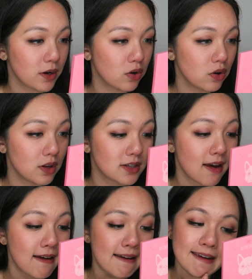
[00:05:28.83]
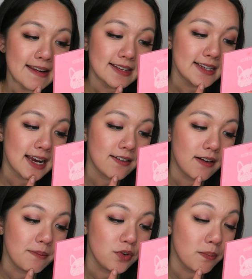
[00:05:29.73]
because it doesn't
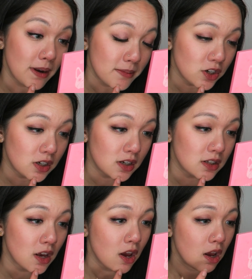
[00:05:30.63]
cover up your blemishes,